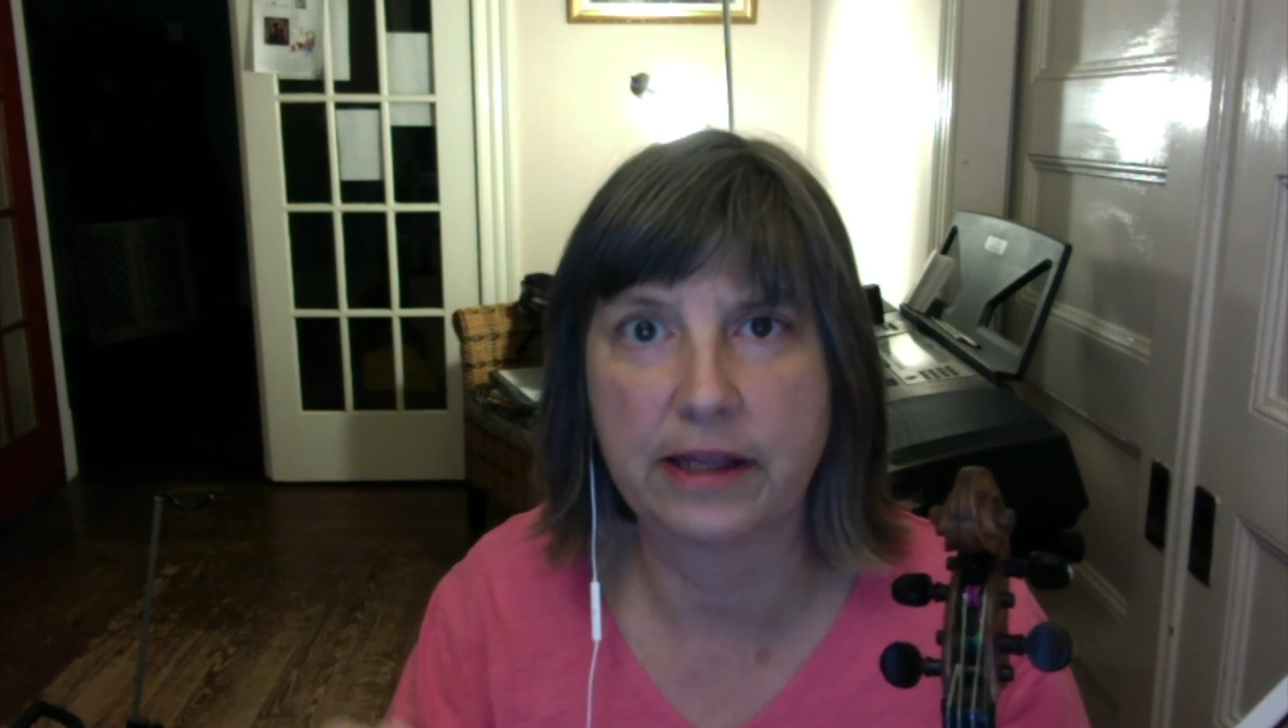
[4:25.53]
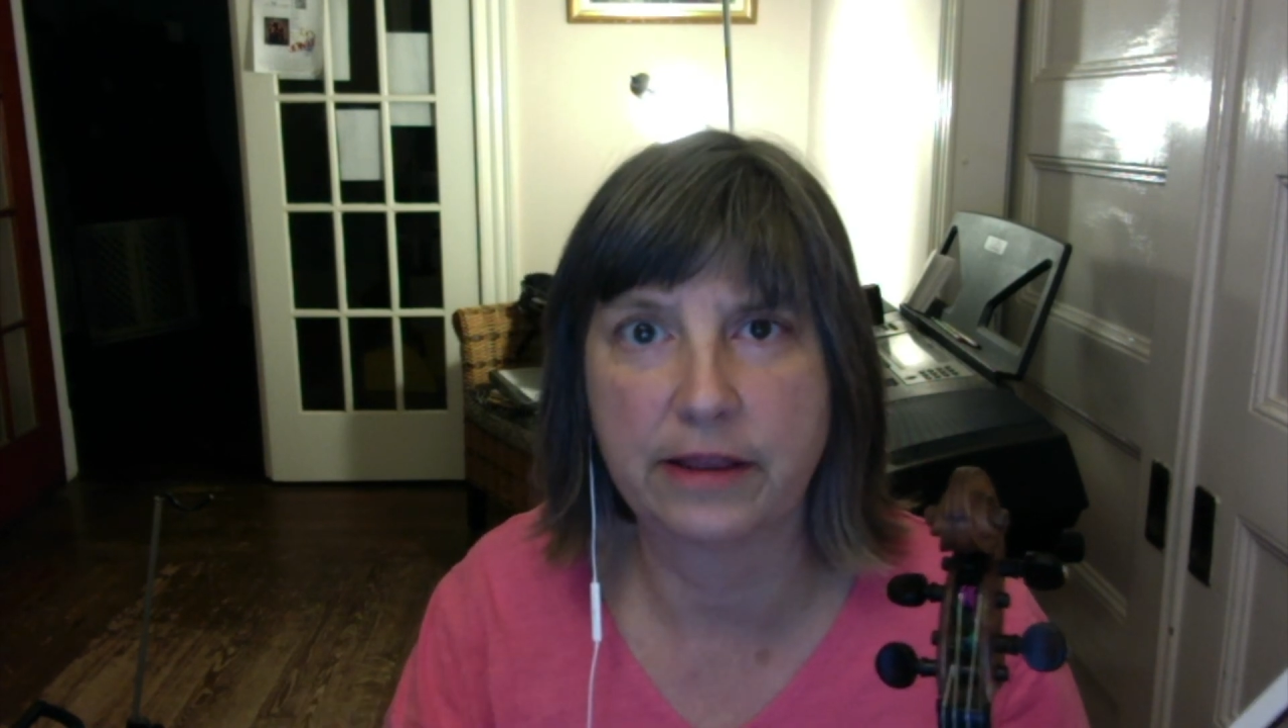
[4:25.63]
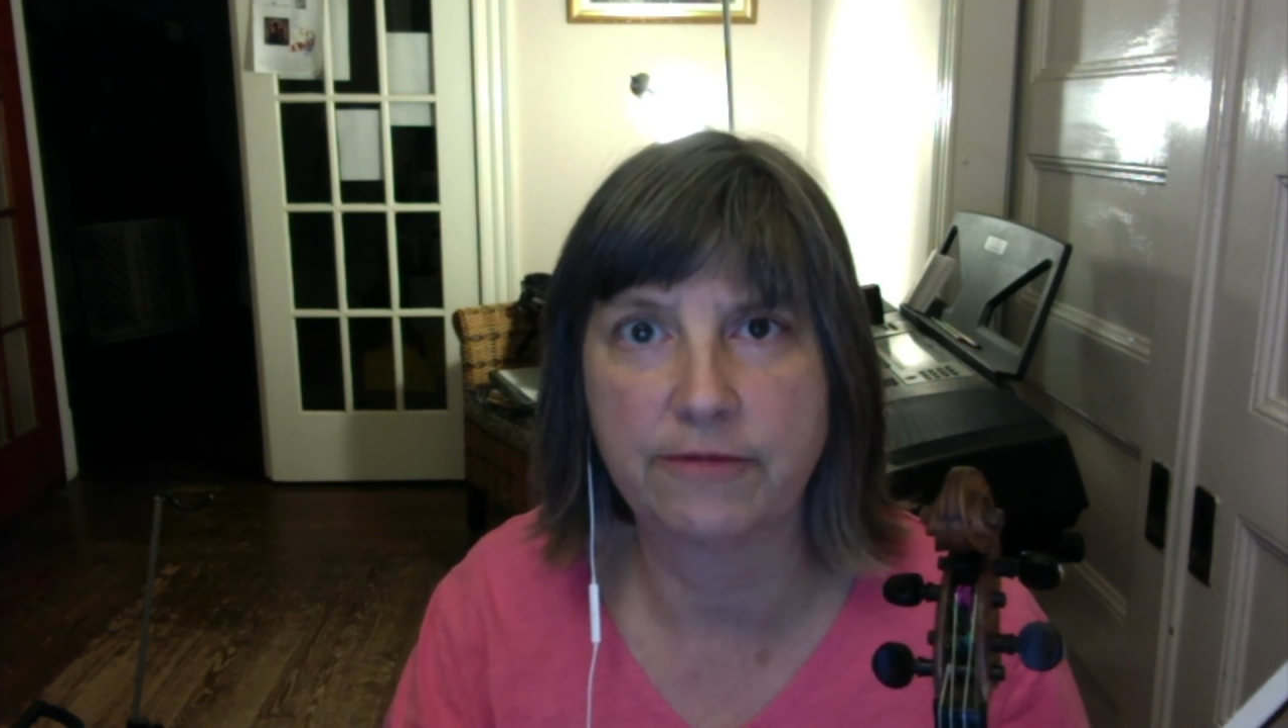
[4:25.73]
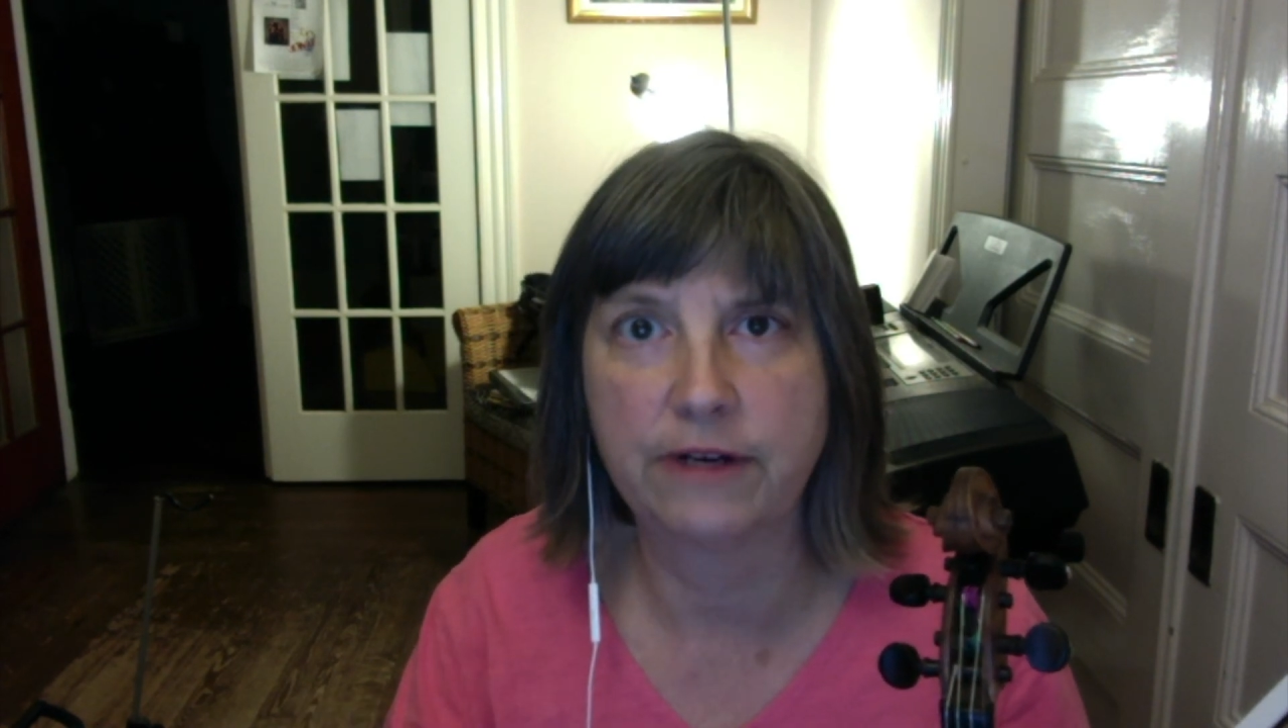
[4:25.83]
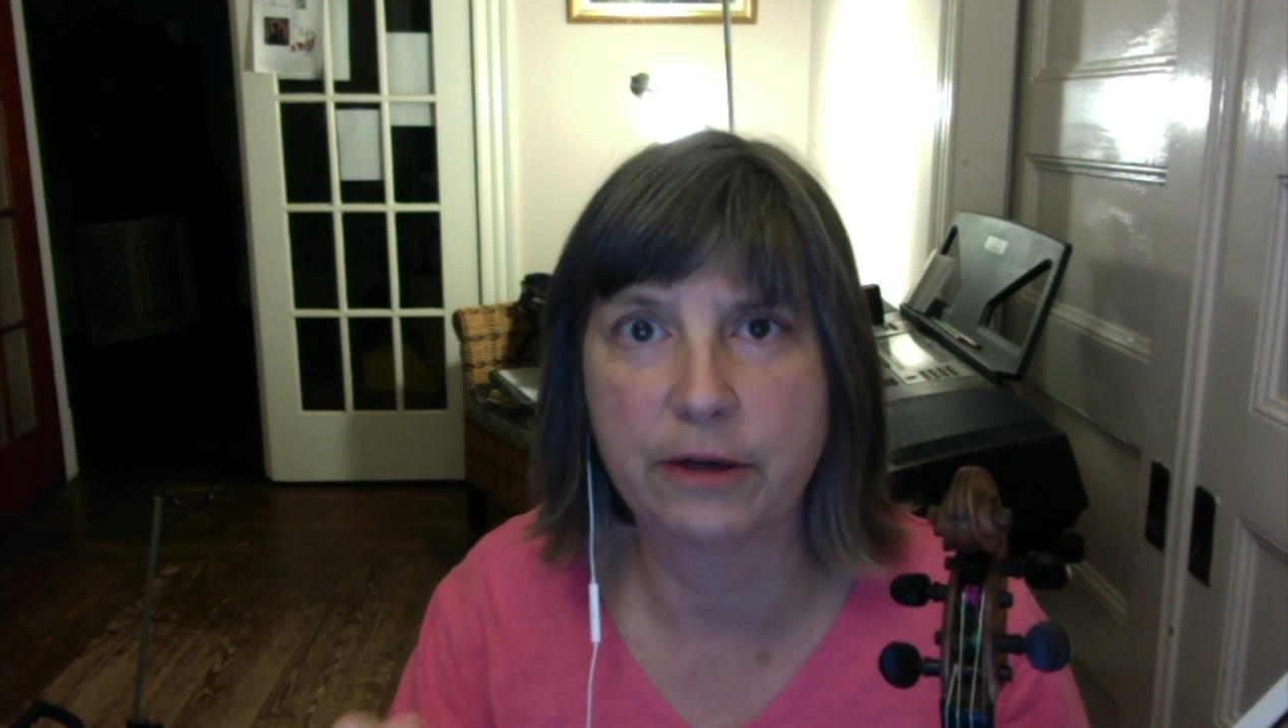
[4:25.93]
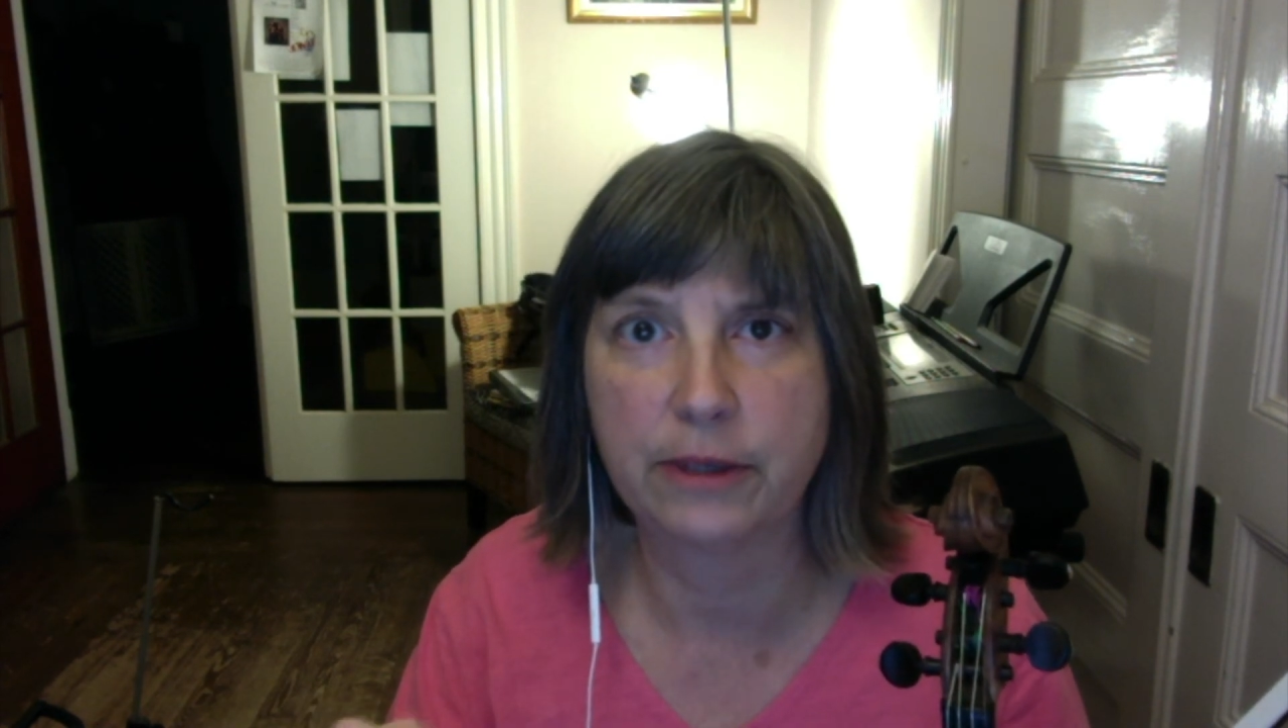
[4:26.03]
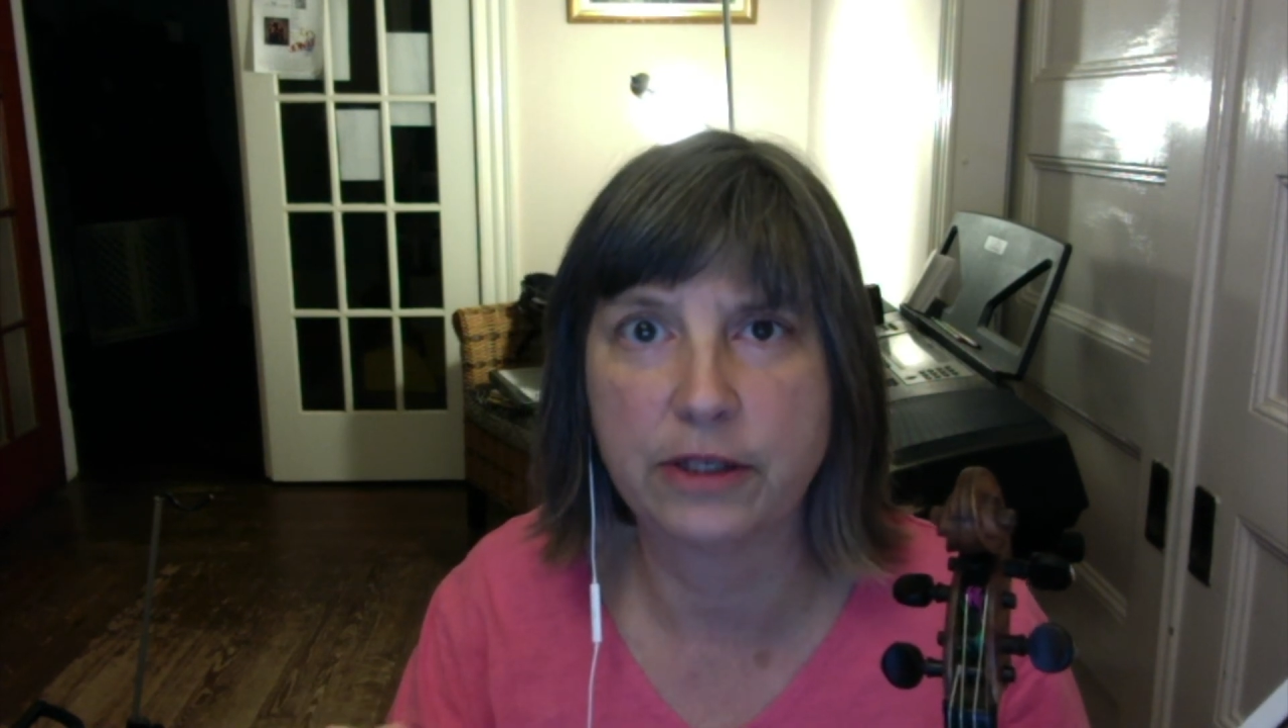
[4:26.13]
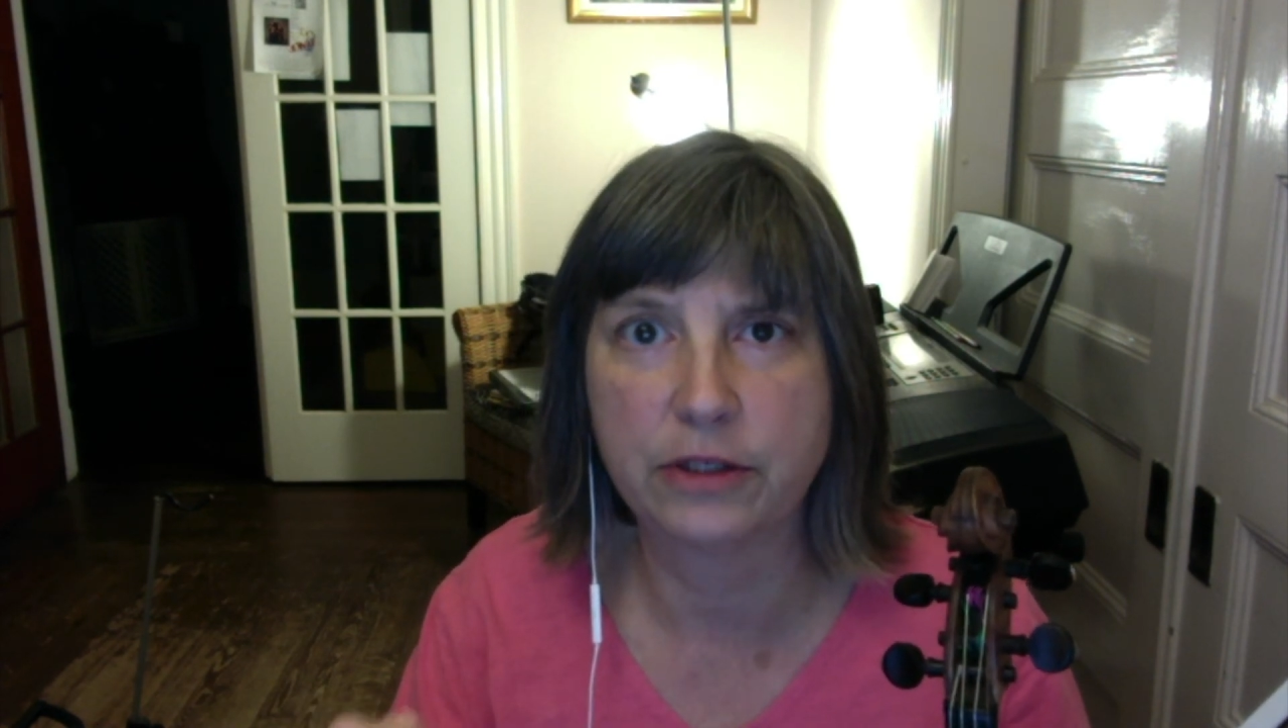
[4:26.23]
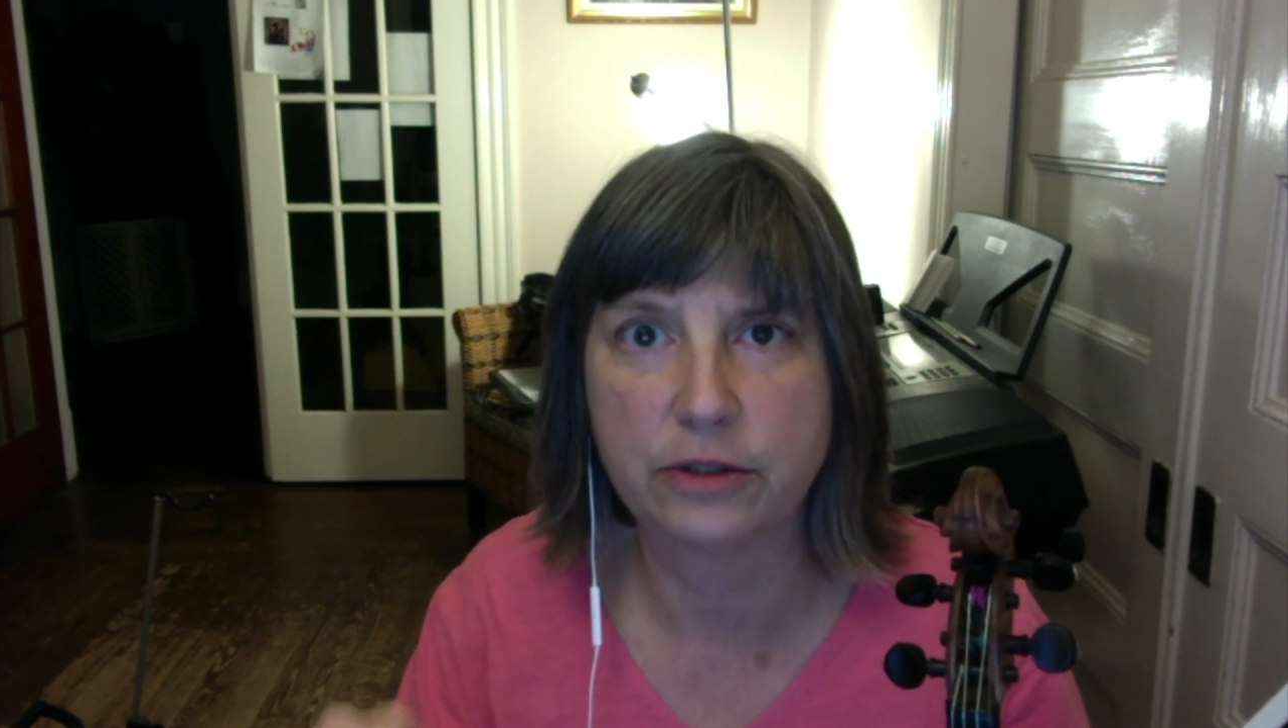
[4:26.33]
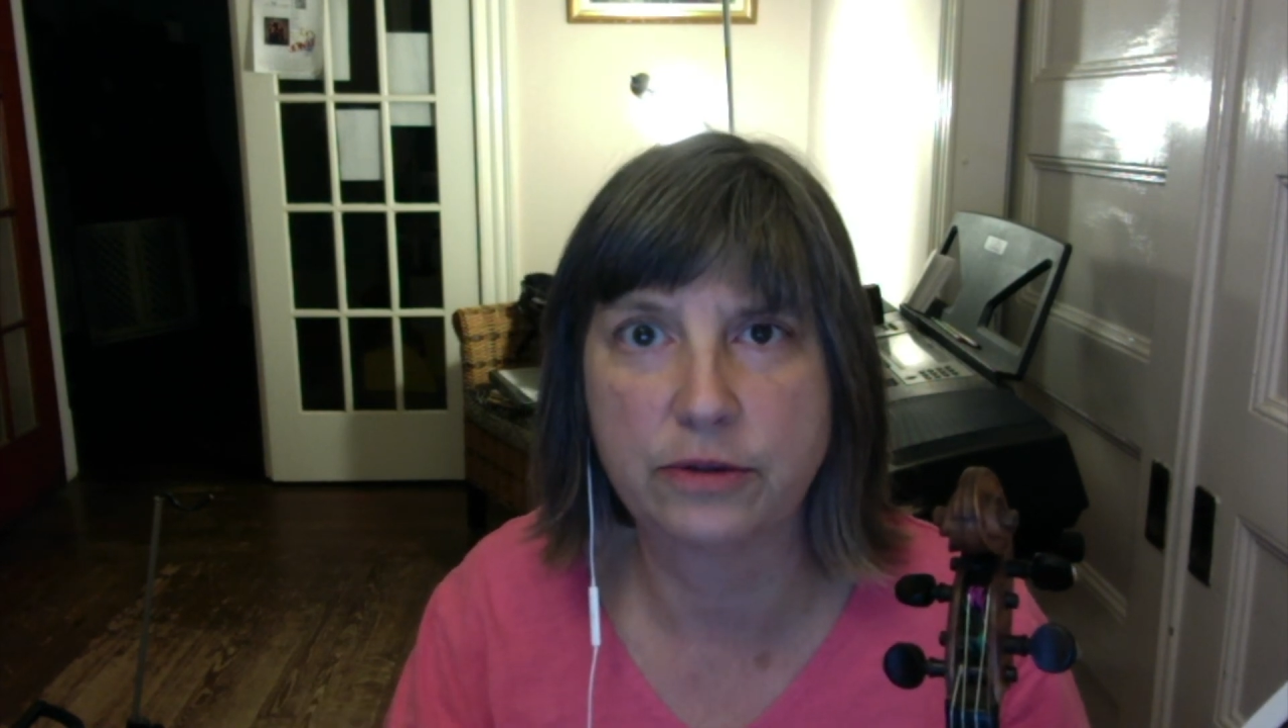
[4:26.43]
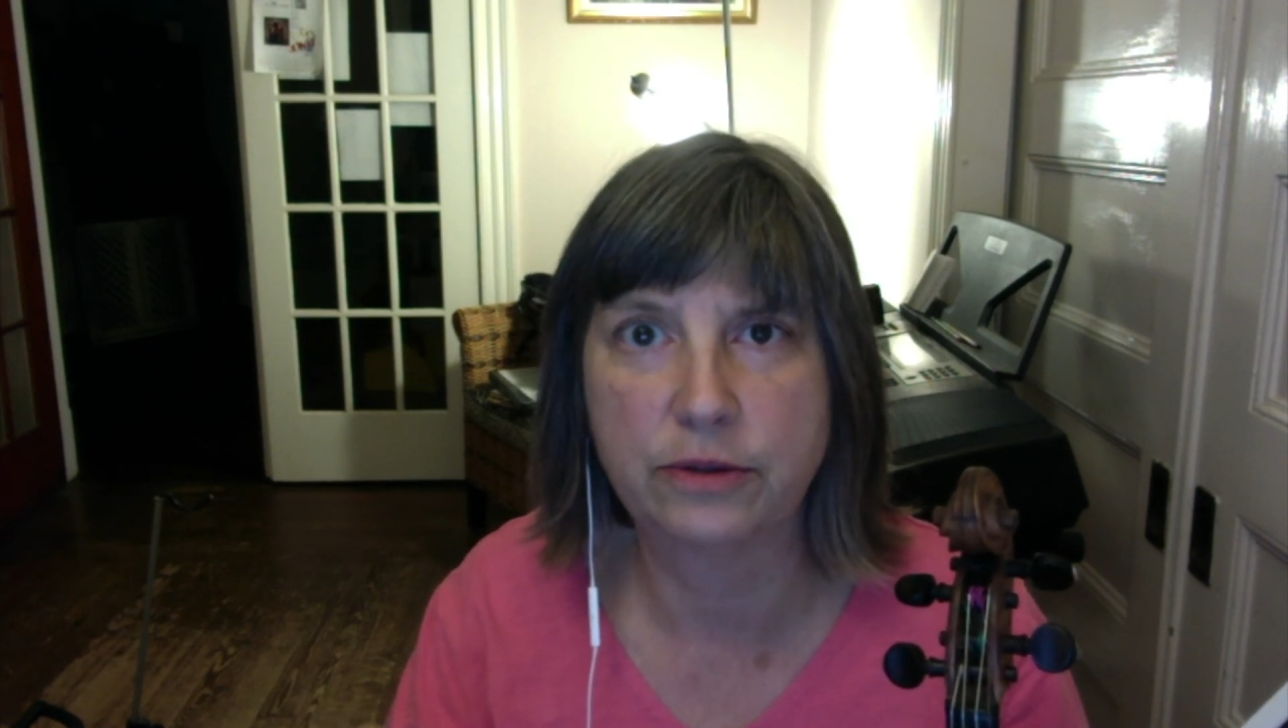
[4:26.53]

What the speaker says: the fingerings